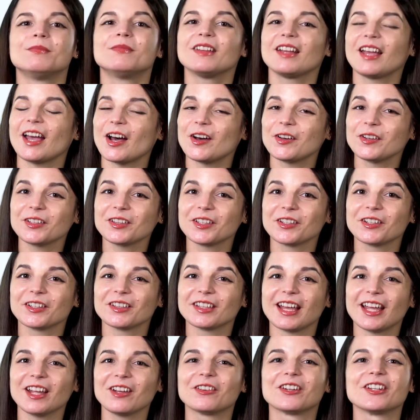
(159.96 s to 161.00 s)
How to learn a
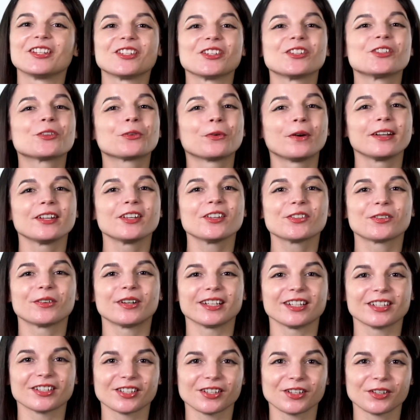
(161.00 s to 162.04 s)
language in
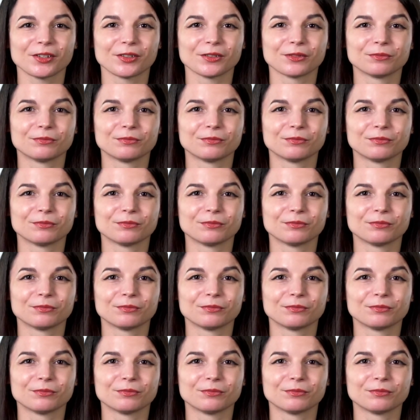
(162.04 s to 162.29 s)
2022.